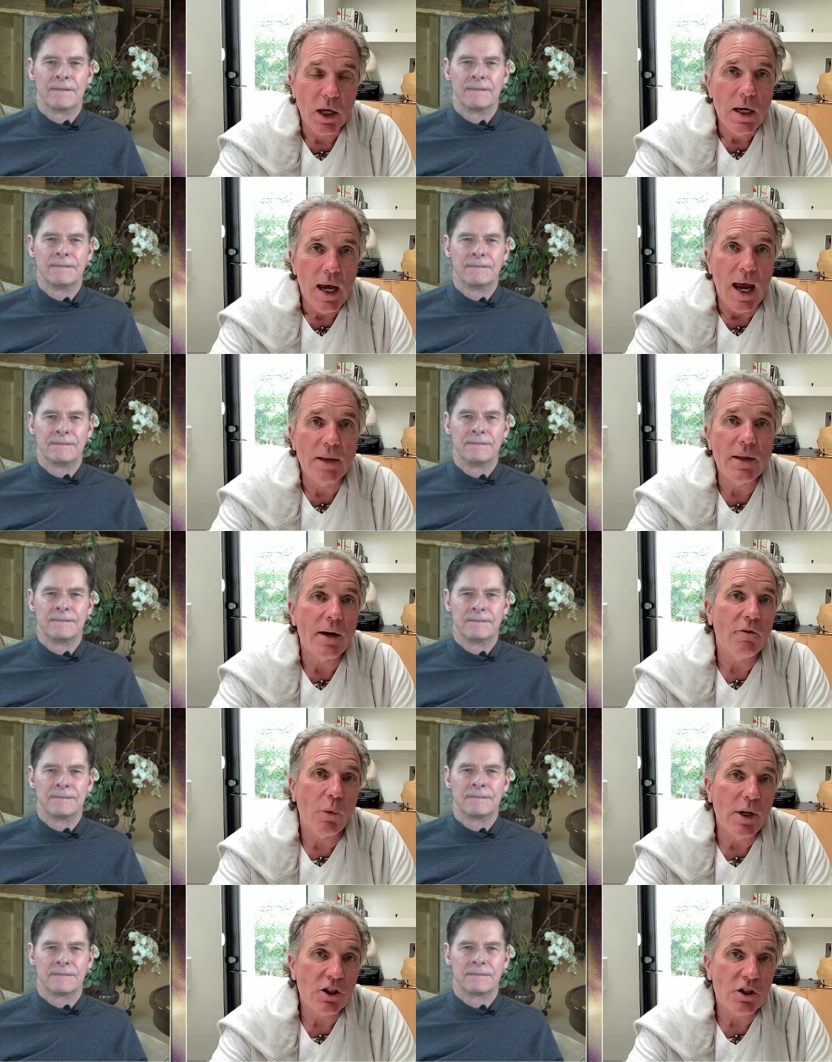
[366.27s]
Speaker 1: And that if
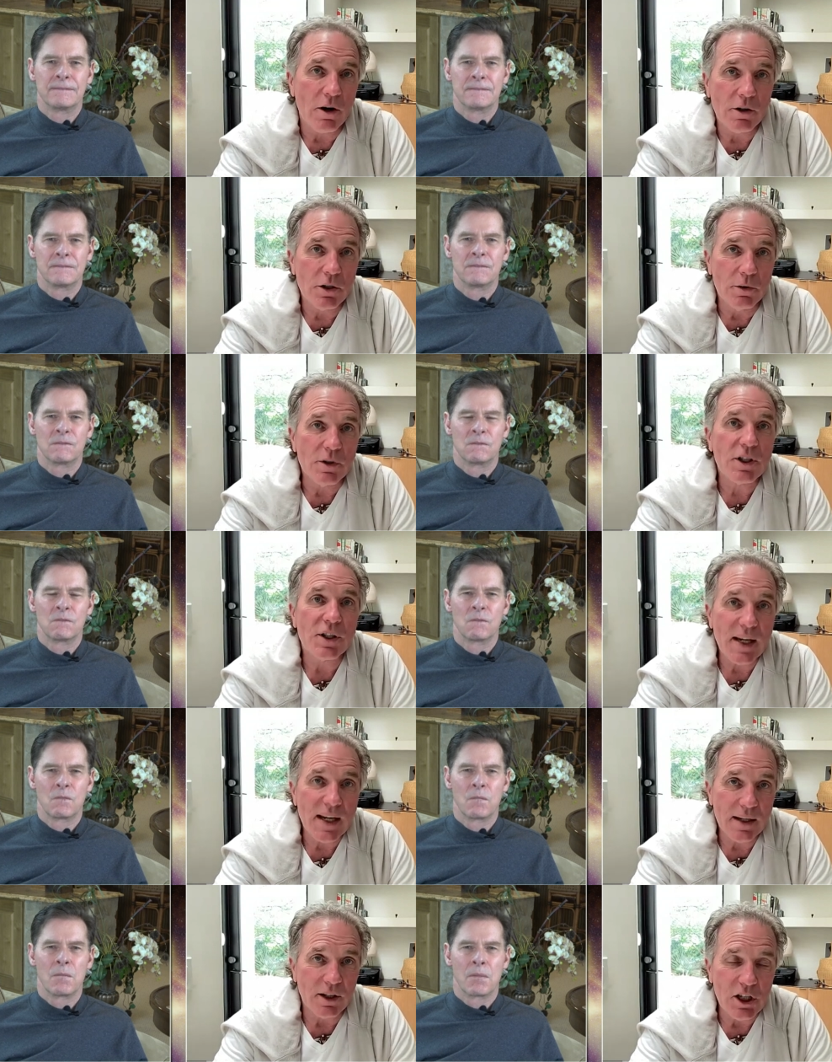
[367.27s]
we start to seek
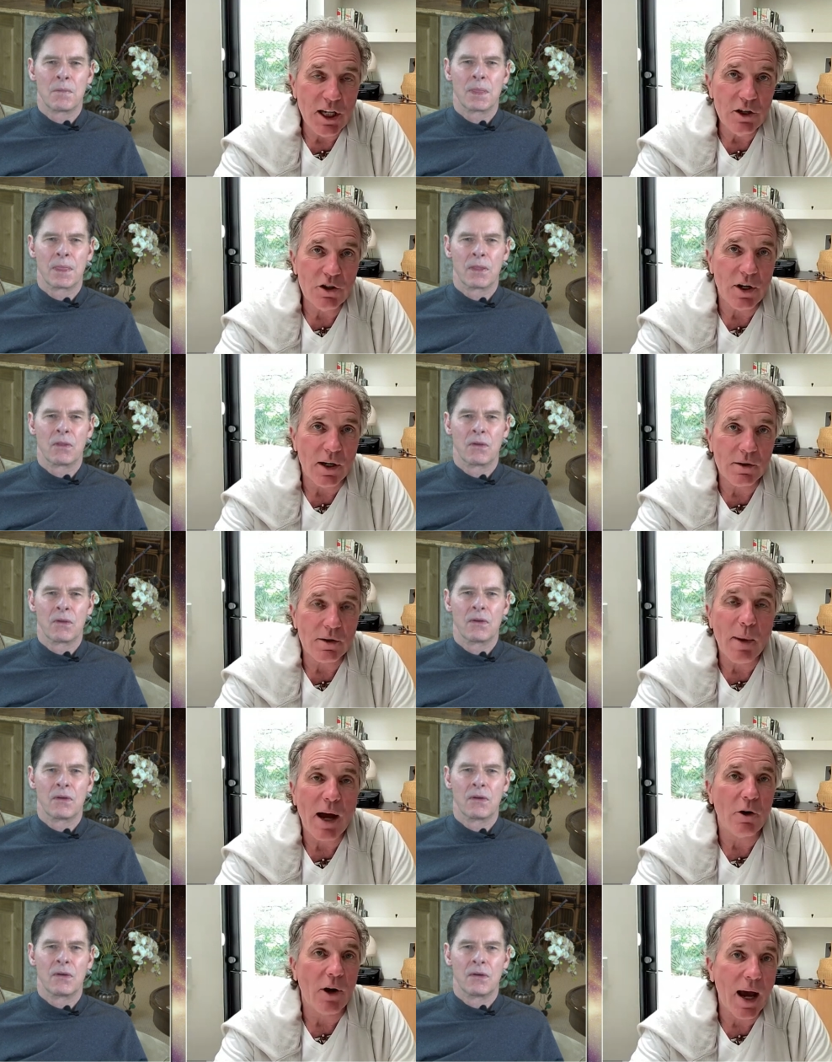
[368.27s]
the teachings
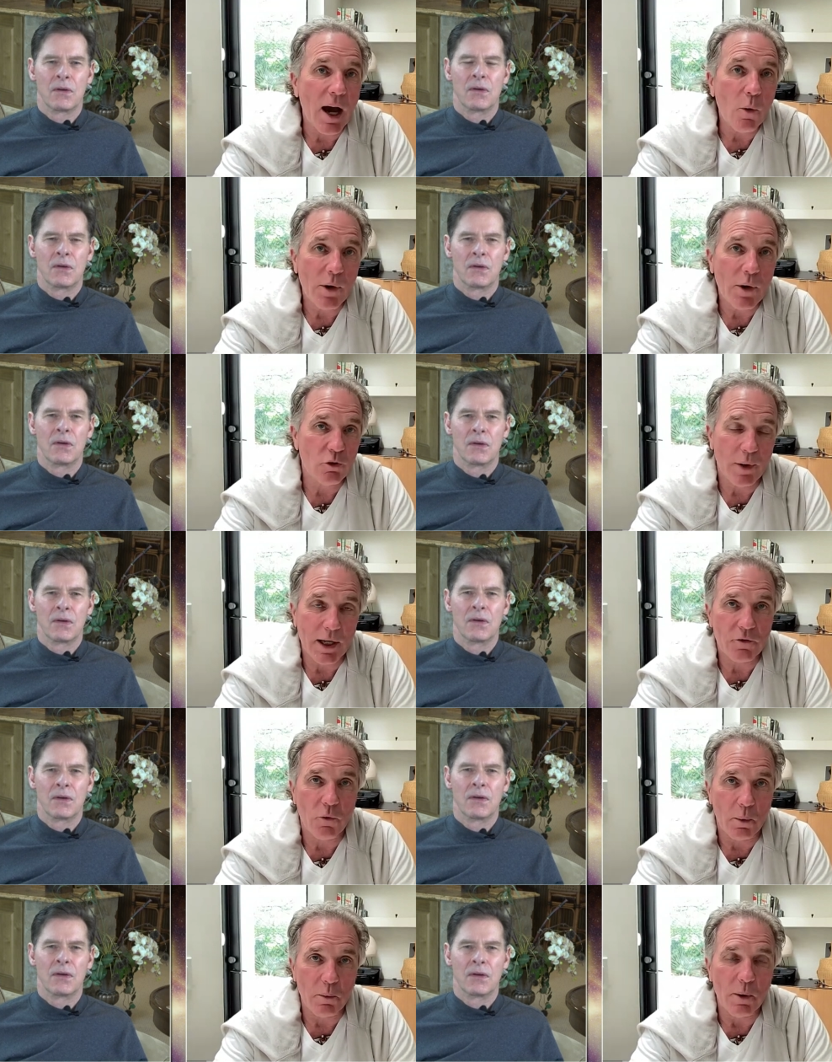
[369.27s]
about how we
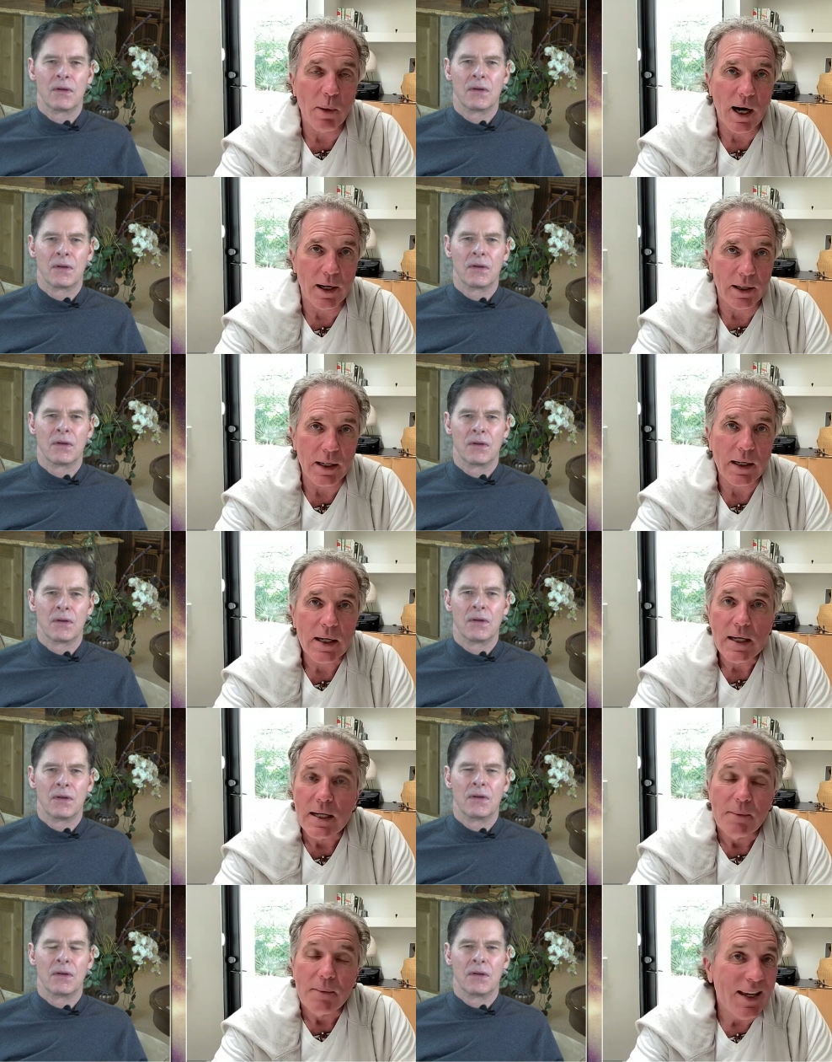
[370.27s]
transform the body,
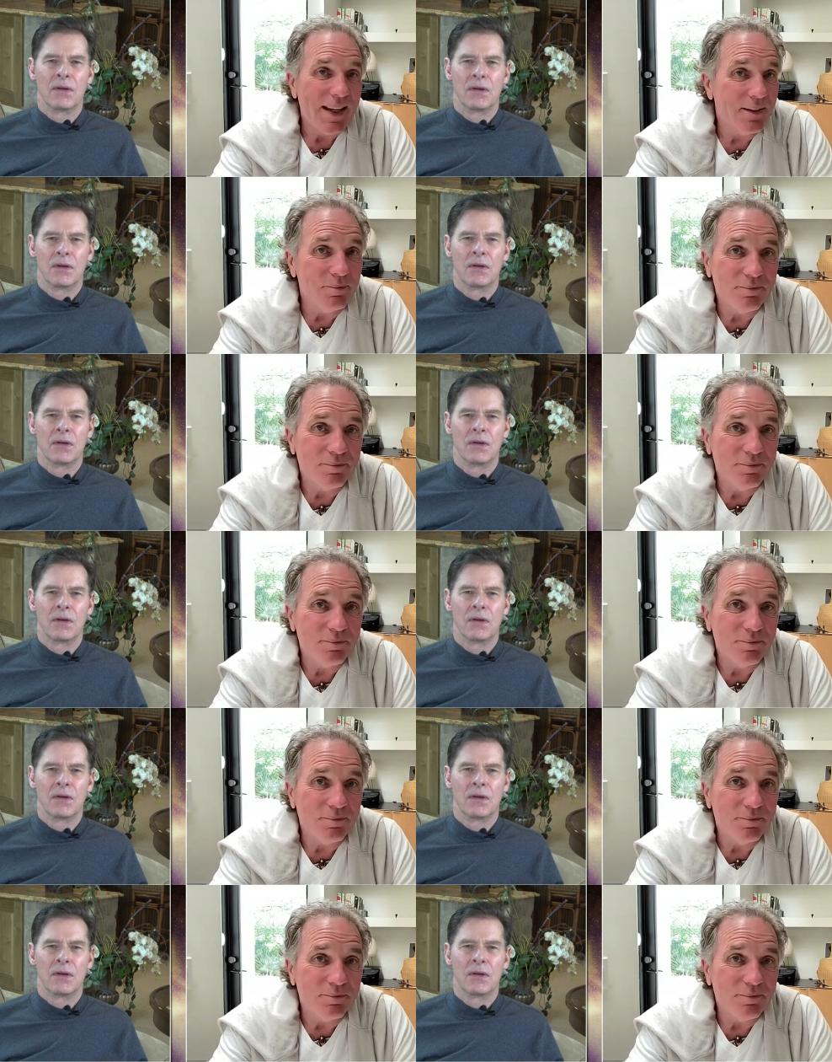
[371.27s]
it